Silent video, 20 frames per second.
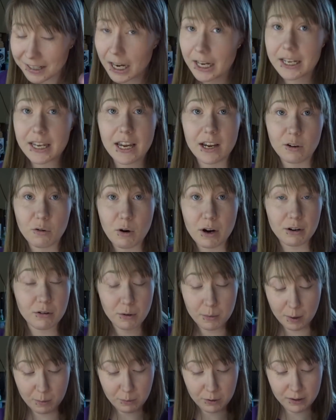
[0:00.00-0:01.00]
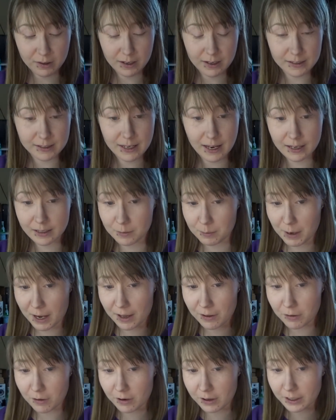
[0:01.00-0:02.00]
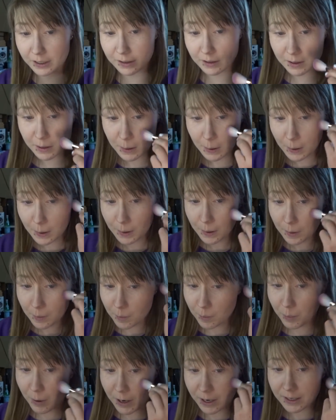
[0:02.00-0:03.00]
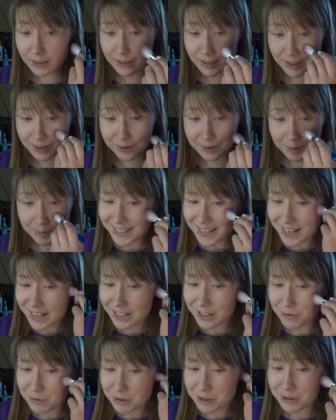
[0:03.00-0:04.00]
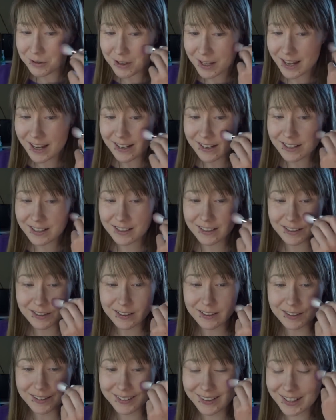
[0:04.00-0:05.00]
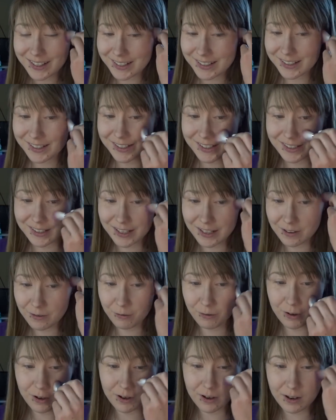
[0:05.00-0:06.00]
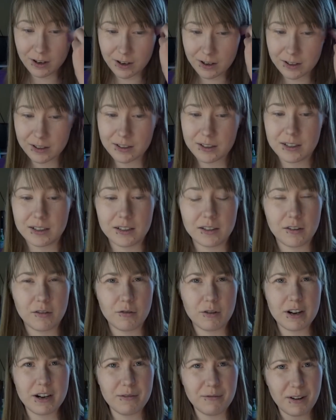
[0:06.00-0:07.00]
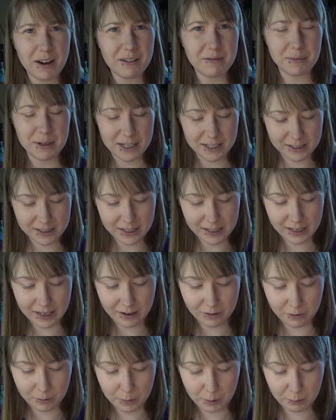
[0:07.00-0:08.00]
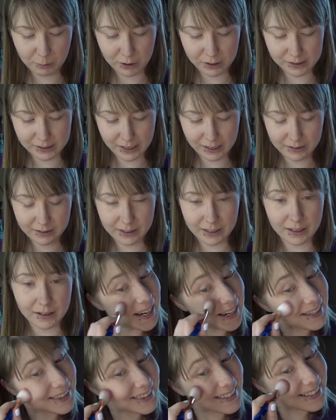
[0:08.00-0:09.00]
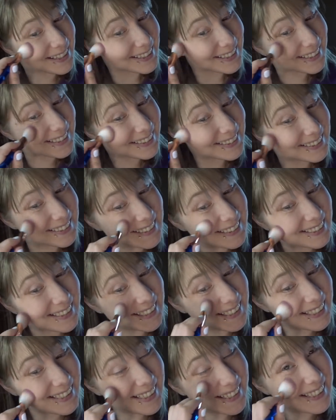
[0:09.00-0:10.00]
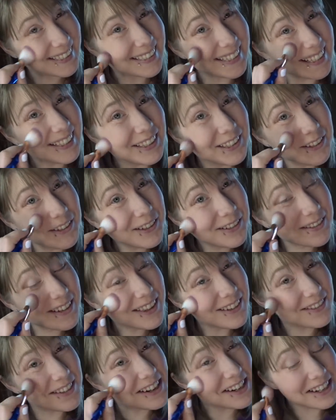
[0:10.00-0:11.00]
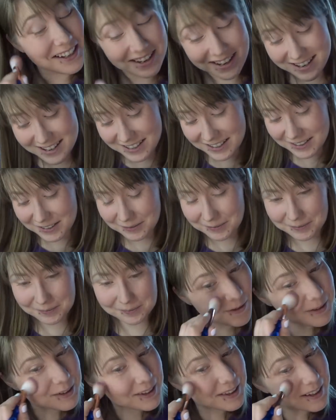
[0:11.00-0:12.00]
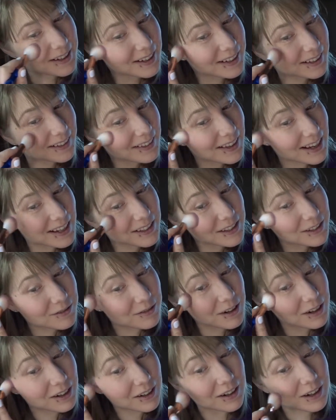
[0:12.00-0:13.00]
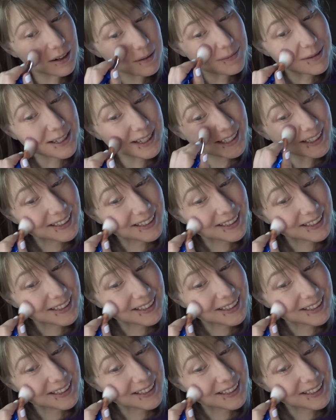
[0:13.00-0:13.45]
I can't quite remember the exact math on it, but yeah, you would do that. Let it sit for three to five minutes, I can't remember exactly. And then dilute it with water, fill the glass of water up,